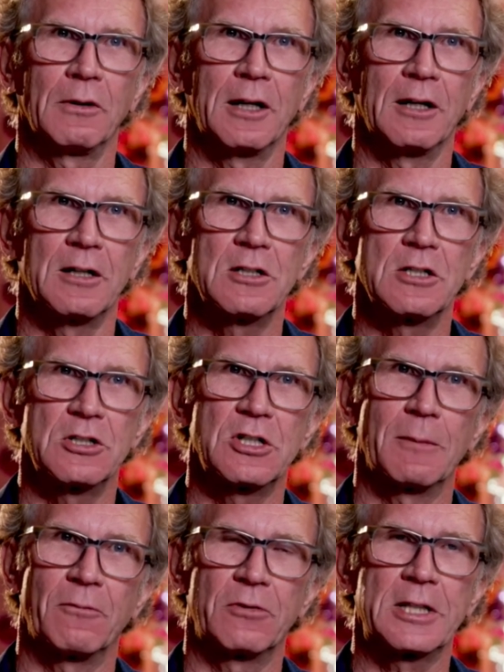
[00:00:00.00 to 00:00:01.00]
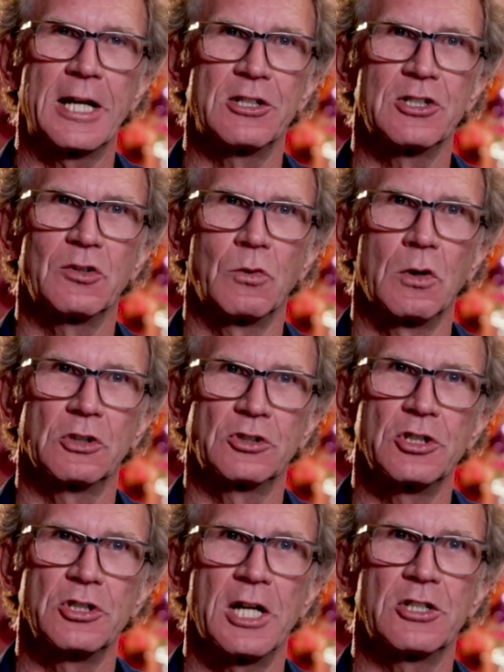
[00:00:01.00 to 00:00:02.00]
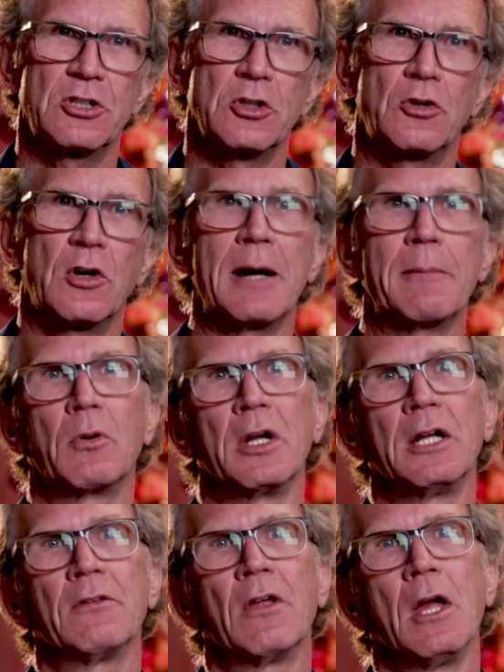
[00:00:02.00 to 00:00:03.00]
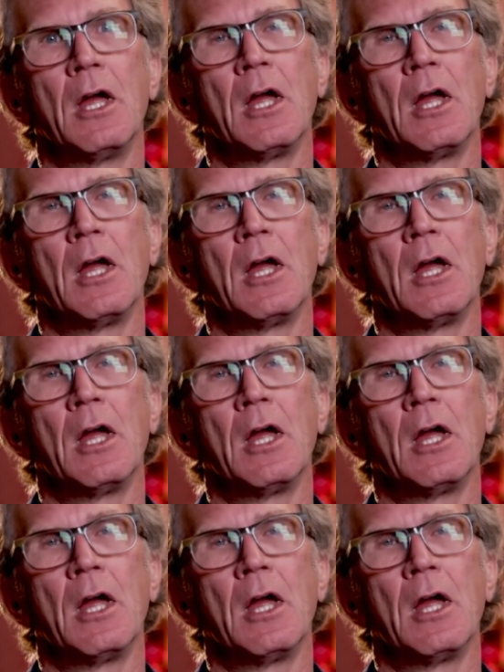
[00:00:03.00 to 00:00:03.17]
And in some cases, we'll suggest you try and breathe